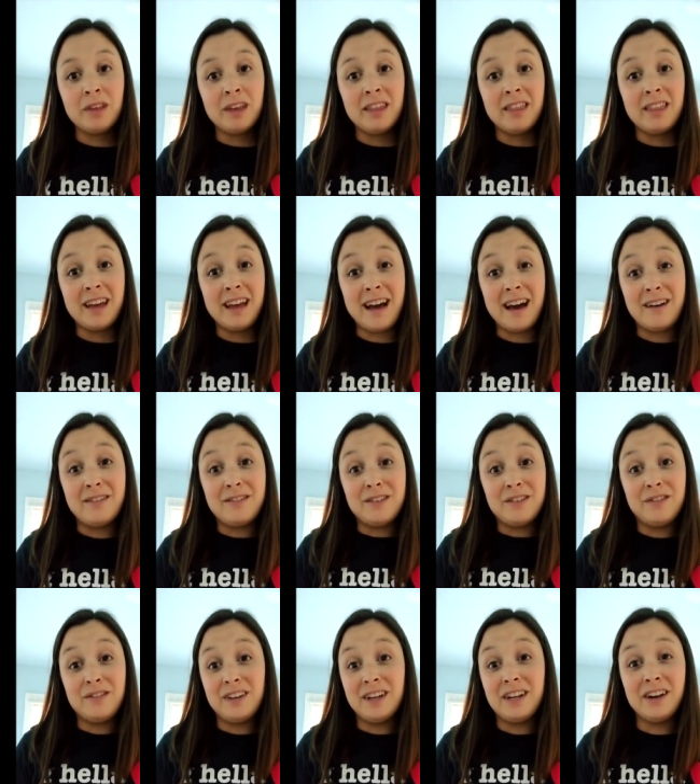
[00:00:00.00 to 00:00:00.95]
they have to
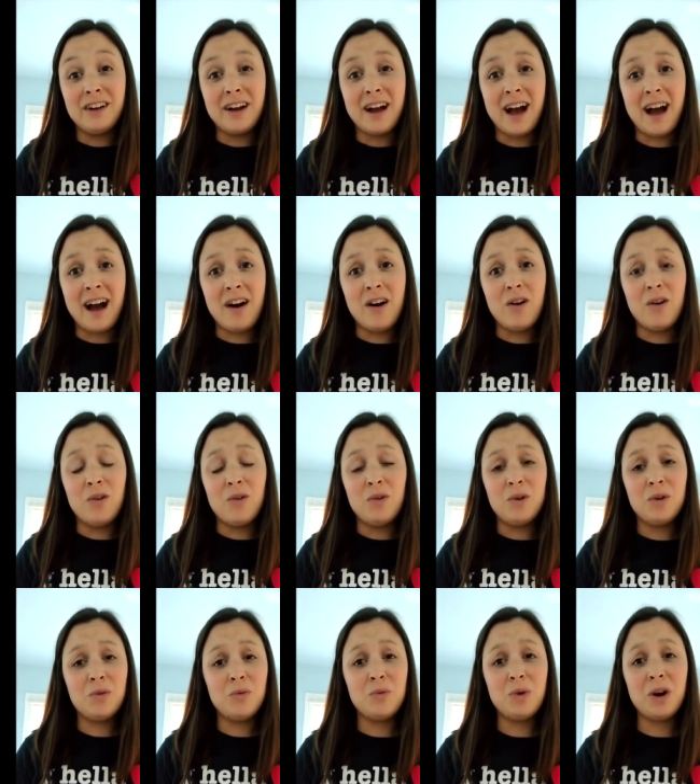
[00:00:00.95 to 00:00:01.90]
figure out
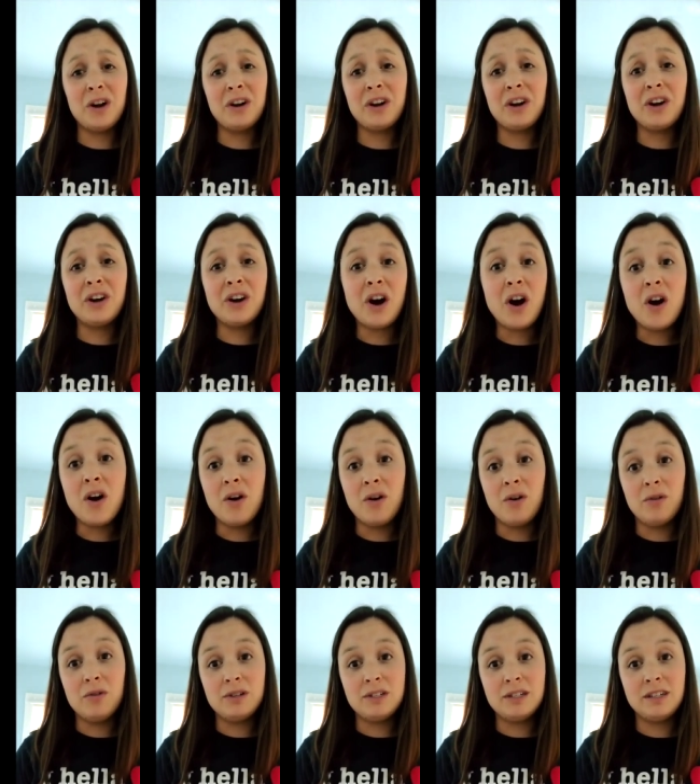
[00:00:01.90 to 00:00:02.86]
where to
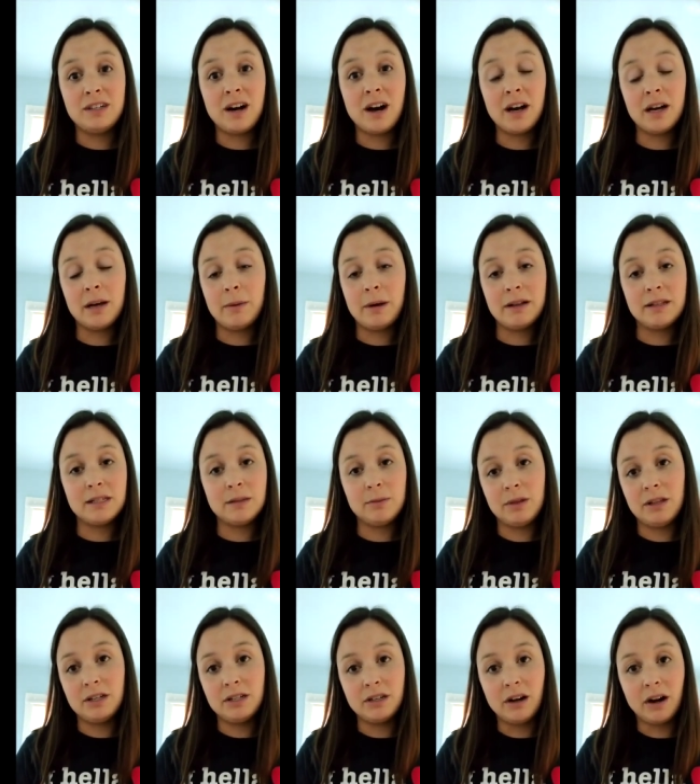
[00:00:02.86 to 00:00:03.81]
go to talk about some of
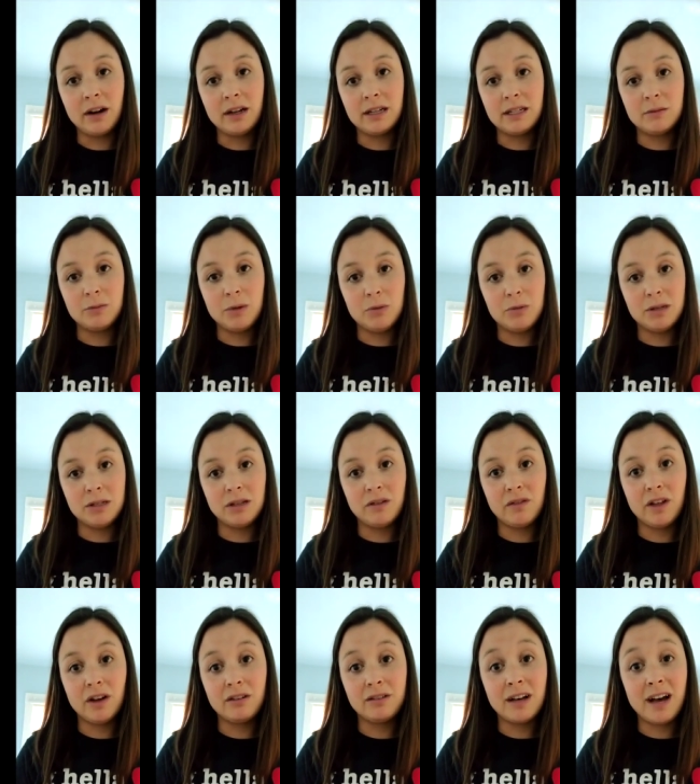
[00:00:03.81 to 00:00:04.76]
the darkest moments of
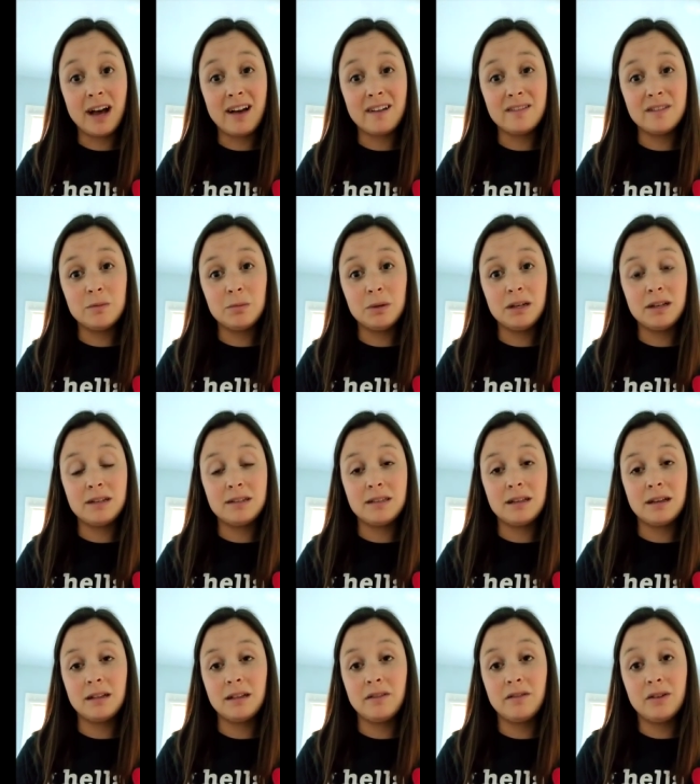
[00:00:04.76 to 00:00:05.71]
their lives because
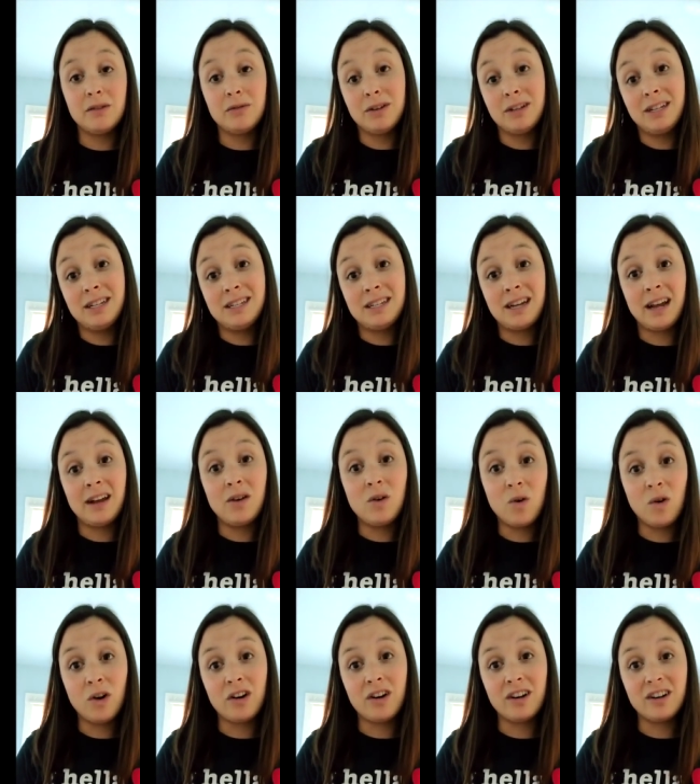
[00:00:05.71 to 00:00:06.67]
they live in really tight
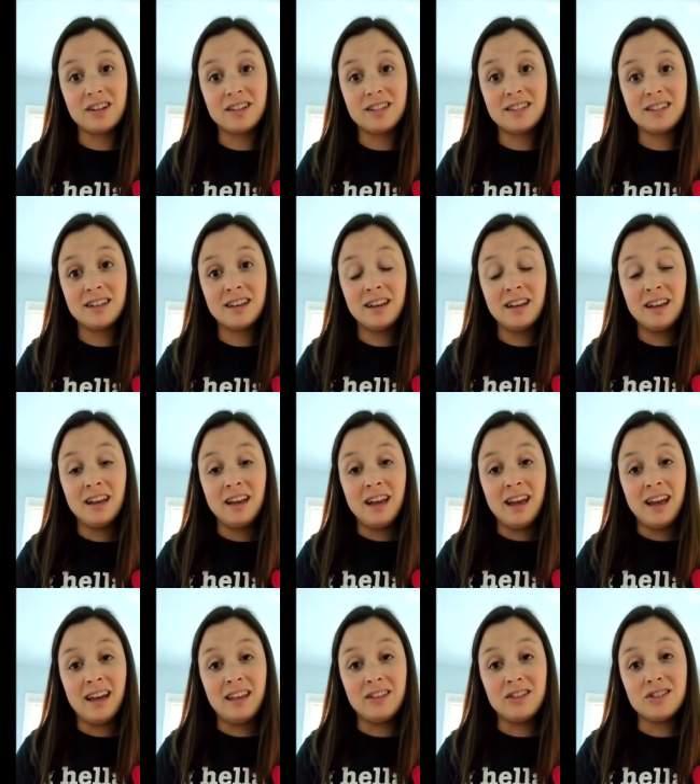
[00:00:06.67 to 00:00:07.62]
quarters
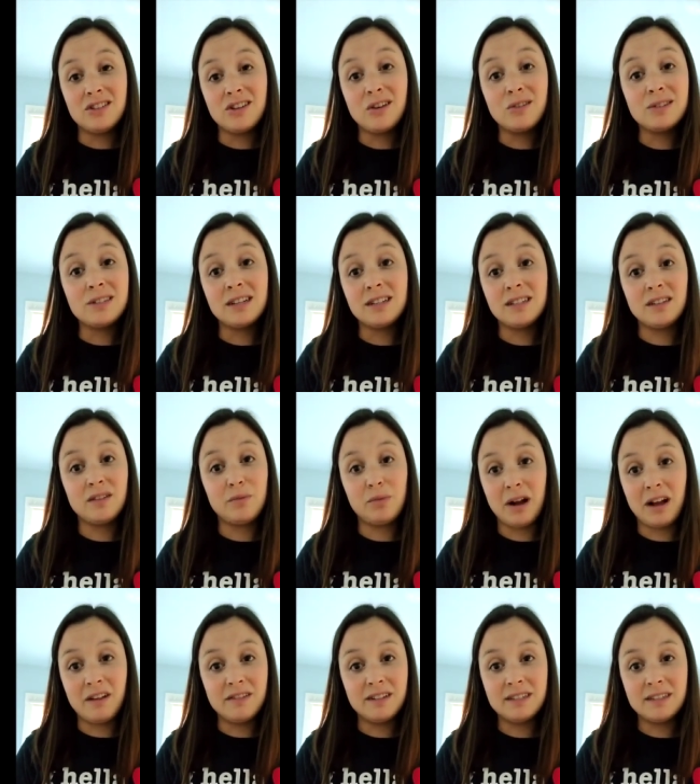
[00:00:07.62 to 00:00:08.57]
and there's no sense of
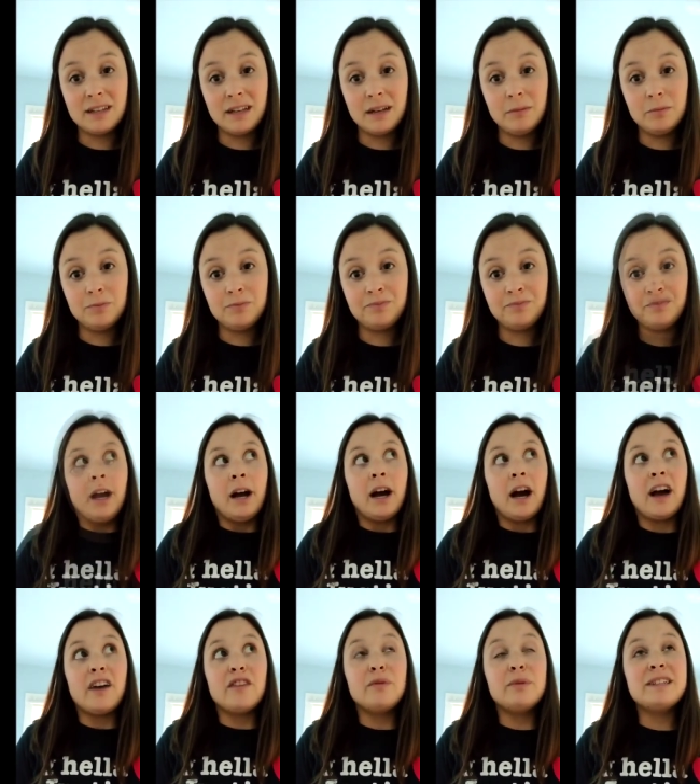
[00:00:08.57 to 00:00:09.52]
privacy.
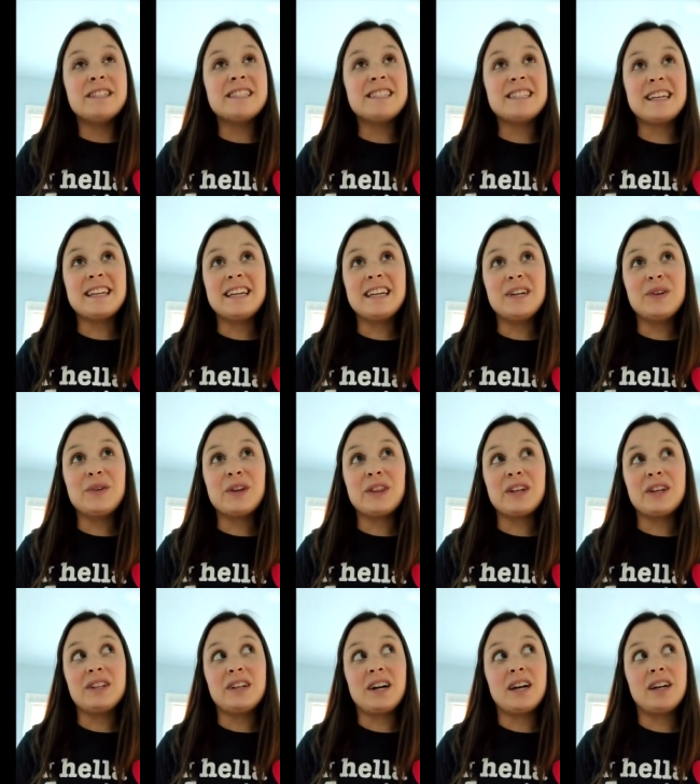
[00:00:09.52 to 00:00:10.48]
I've been sitting with
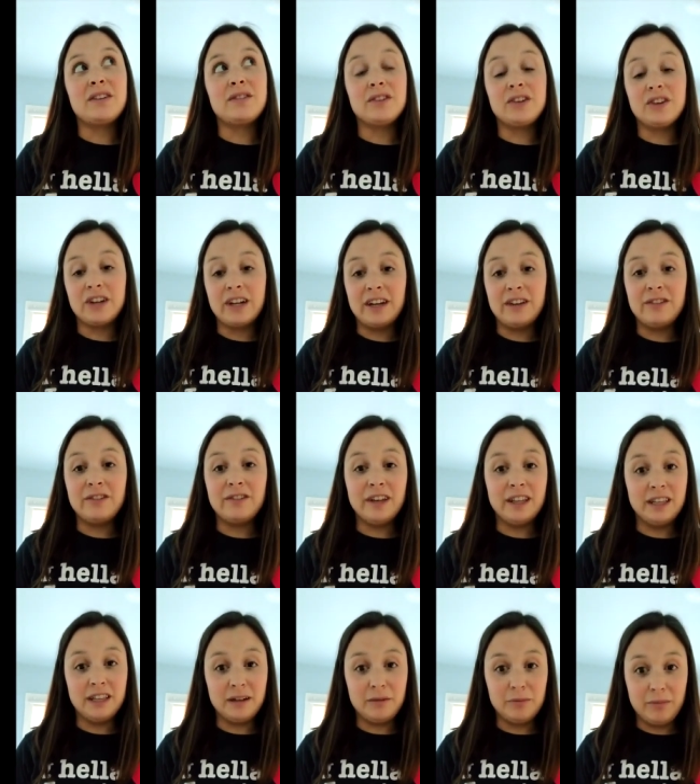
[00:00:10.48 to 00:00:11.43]
a lot of grief
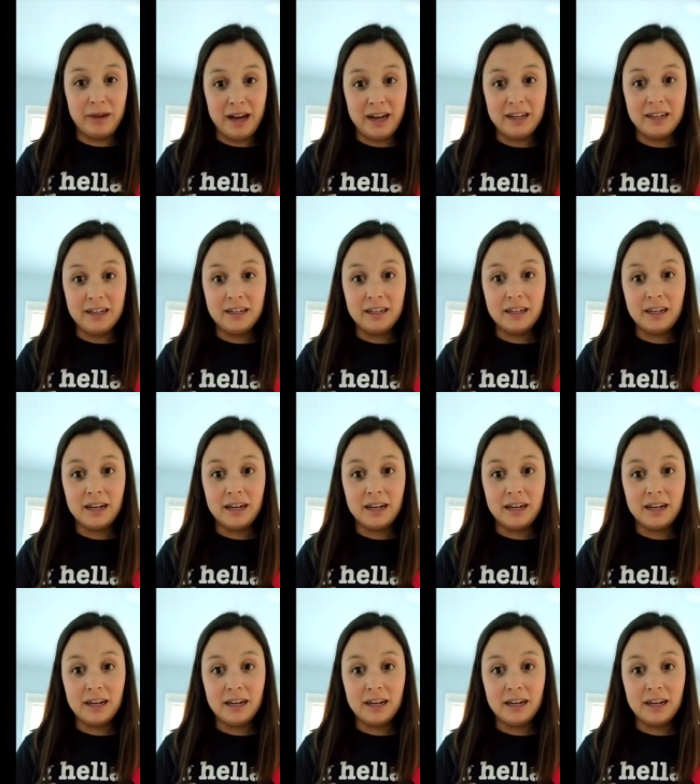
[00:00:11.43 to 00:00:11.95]
and lament